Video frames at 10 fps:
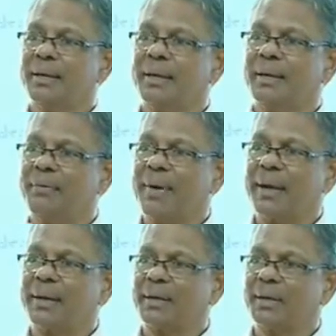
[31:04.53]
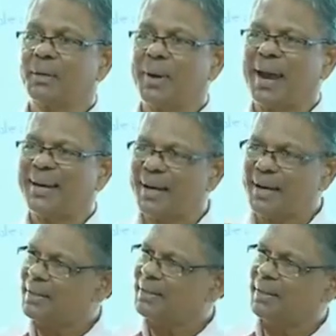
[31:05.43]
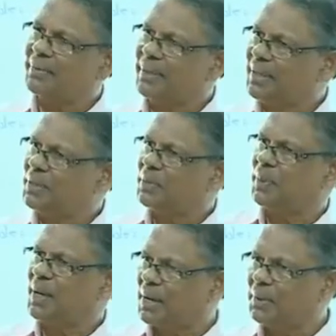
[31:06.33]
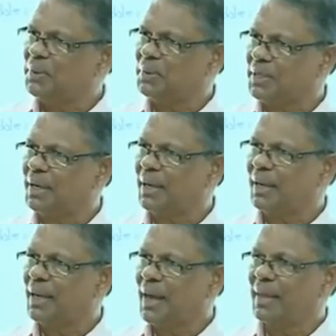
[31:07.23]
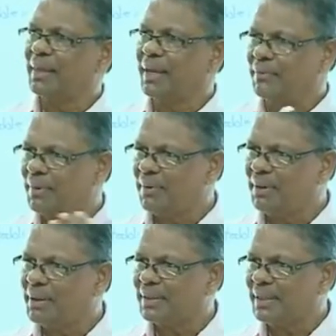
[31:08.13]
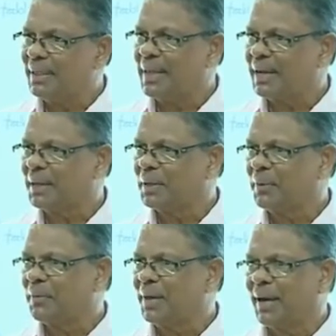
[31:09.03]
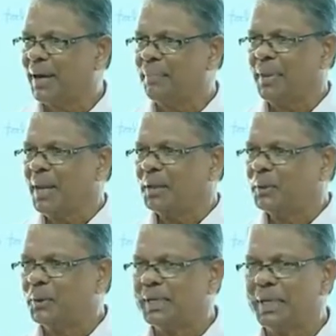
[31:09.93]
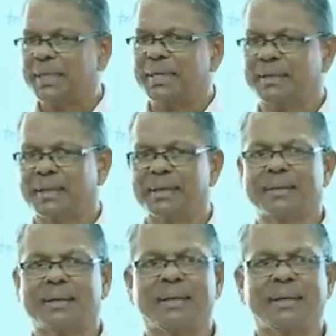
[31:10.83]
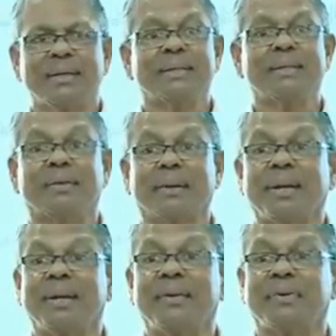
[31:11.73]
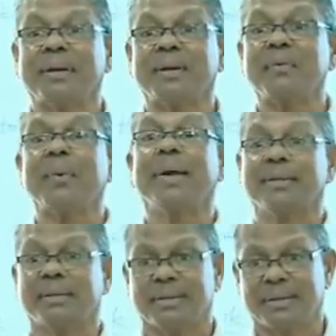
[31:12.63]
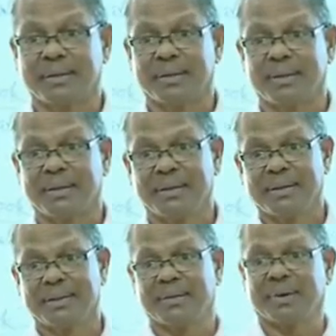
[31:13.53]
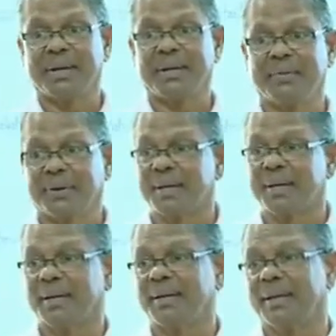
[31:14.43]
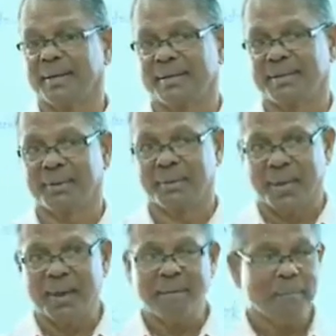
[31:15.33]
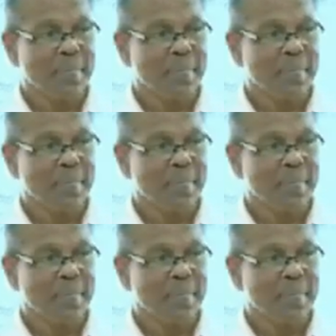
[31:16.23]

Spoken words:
in fact, to analyze the words we are using. And then we will see that, we are using these things in several different ways, several different contexts, okay?